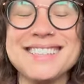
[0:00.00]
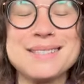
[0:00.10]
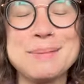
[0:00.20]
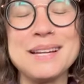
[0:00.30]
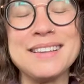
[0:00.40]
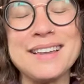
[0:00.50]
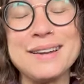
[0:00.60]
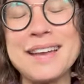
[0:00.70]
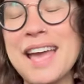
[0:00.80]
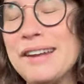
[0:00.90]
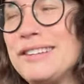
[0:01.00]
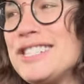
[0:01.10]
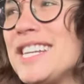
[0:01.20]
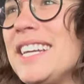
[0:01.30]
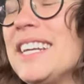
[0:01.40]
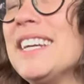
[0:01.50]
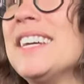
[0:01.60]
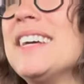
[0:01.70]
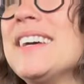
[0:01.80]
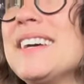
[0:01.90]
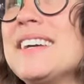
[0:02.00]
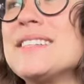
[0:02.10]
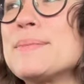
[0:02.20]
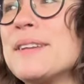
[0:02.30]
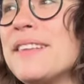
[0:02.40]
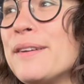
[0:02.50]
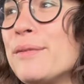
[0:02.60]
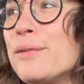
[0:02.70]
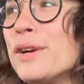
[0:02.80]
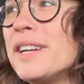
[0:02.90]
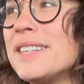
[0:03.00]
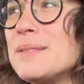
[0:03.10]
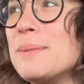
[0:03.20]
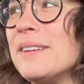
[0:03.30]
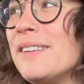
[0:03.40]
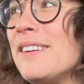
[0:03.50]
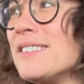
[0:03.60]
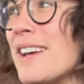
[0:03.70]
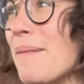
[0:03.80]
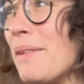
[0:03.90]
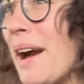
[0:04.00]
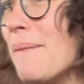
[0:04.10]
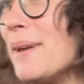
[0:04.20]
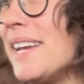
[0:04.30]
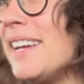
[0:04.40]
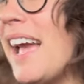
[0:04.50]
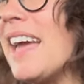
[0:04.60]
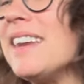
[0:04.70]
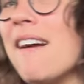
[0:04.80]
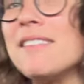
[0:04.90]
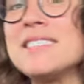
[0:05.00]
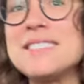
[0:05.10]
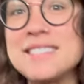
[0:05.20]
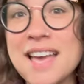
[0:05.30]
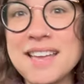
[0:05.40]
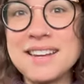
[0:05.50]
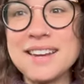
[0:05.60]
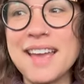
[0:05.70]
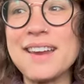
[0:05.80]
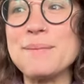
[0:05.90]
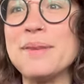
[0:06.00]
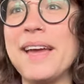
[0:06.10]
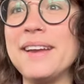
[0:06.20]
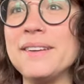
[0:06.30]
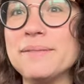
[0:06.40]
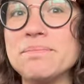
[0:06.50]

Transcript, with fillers: it's been a lot of energy, it's been a lot of work, it's been a long time coming, and now it's done, and I'm like,